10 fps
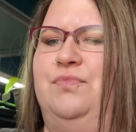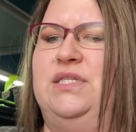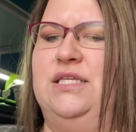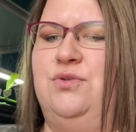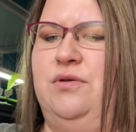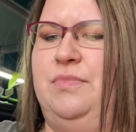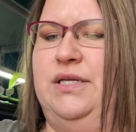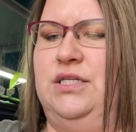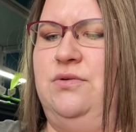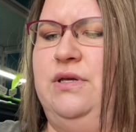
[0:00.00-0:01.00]
Since we've
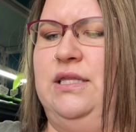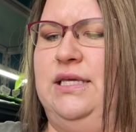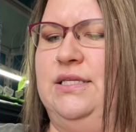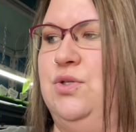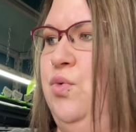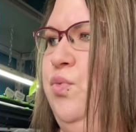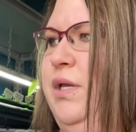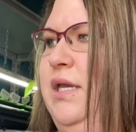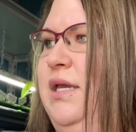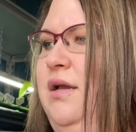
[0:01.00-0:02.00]
been doing these,
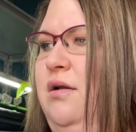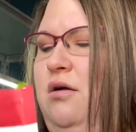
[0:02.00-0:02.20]
we